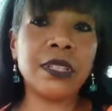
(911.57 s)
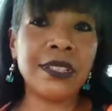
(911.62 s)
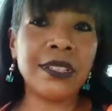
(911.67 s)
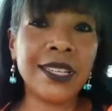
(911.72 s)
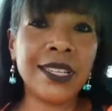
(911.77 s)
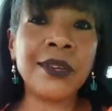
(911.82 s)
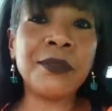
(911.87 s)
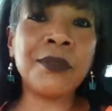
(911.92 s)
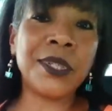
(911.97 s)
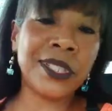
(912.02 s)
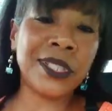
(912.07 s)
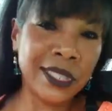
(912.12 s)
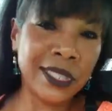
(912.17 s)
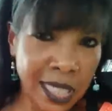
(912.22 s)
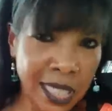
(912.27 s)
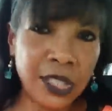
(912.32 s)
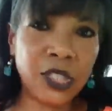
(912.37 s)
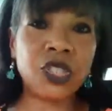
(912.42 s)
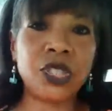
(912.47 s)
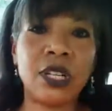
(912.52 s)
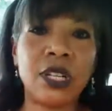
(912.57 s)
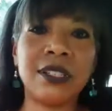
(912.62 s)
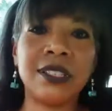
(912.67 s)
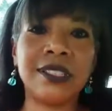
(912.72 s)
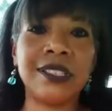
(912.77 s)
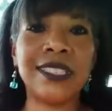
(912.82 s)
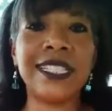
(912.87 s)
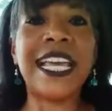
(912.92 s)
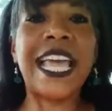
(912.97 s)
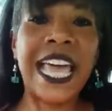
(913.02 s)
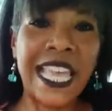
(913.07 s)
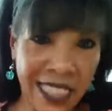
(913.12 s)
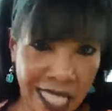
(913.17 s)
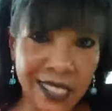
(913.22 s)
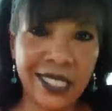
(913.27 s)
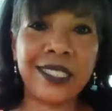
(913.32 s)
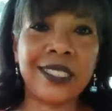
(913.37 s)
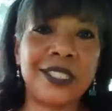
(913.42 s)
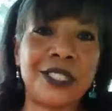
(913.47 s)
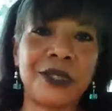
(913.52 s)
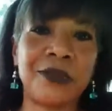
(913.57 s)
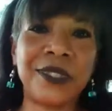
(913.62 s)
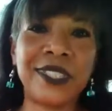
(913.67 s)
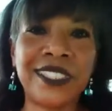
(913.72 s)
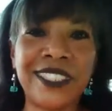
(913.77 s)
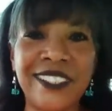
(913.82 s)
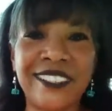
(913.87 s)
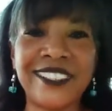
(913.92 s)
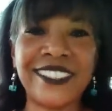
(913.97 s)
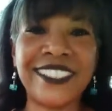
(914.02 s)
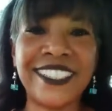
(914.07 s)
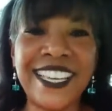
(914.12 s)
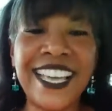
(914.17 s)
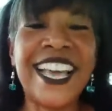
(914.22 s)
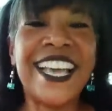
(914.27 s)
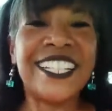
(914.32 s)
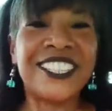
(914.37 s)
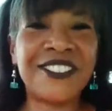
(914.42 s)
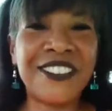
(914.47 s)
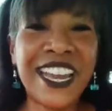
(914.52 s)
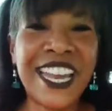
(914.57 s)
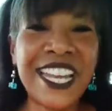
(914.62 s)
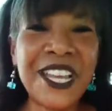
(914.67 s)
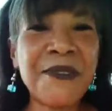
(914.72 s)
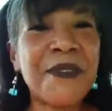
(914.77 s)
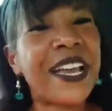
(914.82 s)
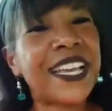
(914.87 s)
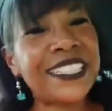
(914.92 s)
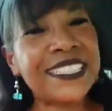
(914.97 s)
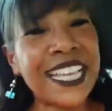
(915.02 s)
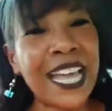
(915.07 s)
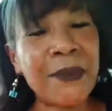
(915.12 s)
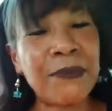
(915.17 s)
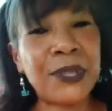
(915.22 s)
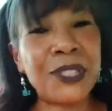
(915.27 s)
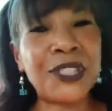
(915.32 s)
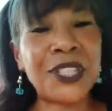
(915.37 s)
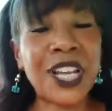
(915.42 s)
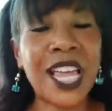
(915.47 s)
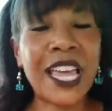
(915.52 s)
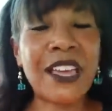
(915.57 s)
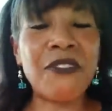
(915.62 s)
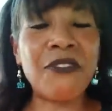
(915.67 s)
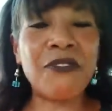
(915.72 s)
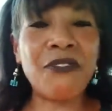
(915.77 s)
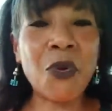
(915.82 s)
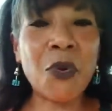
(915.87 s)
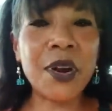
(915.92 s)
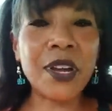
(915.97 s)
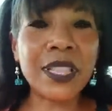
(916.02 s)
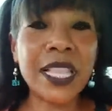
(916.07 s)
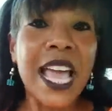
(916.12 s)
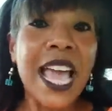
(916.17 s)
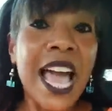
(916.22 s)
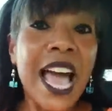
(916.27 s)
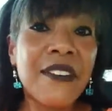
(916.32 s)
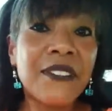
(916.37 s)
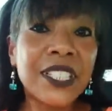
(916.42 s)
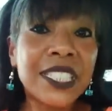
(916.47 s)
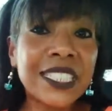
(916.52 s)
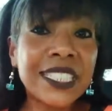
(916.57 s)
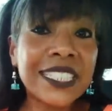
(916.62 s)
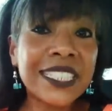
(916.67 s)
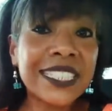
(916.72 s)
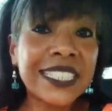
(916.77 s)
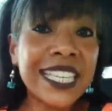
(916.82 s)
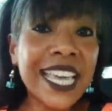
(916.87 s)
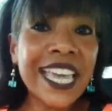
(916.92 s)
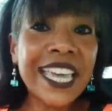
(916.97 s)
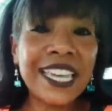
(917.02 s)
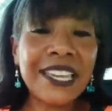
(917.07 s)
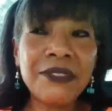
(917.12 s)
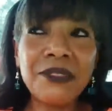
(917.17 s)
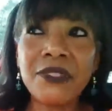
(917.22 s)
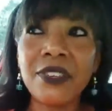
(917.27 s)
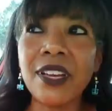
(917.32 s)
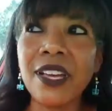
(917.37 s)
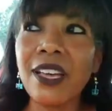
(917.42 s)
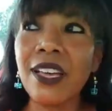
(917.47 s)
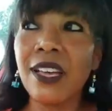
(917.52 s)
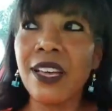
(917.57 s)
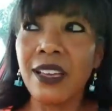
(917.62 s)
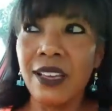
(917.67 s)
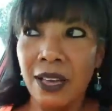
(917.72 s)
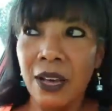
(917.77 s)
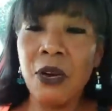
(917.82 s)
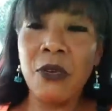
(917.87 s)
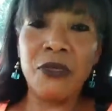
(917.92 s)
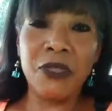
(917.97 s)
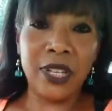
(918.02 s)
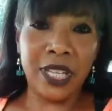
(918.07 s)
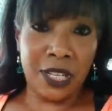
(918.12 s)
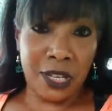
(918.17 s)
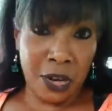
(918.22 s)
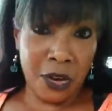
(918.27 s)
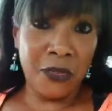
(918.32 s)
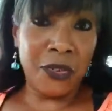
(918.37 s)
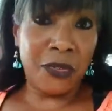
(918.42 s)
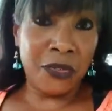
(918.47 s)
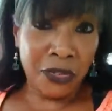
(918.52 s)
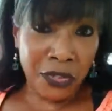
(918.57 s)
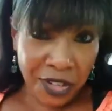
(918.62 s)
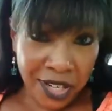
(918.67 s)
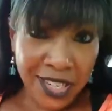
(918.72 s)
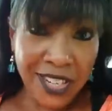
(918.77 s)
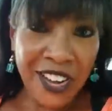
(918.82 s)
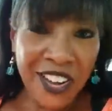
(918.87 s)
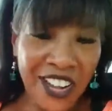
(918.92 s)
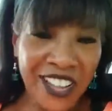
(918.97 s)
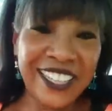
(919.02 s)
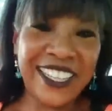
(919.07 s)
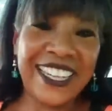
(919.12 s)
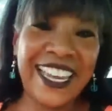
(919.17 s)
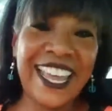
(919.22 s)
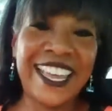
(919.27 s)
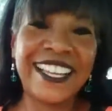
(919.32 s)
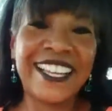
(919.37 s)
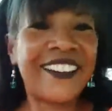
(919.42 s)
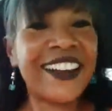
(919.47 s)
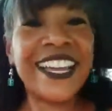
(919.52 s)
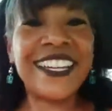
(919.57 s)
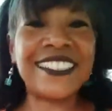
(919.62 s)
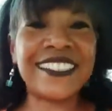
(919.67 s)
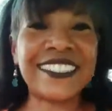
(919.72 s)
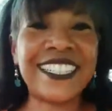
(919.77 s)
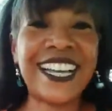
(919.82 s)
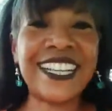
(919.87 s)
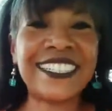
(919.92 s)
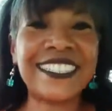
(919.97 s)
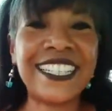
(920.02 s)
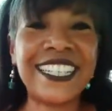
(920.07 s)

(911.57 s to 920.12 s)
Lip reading: It was intentional. And this is the result. So anyways, happy July 4th. Have a safe, hopefully COVID-free holiday. All right, talk to you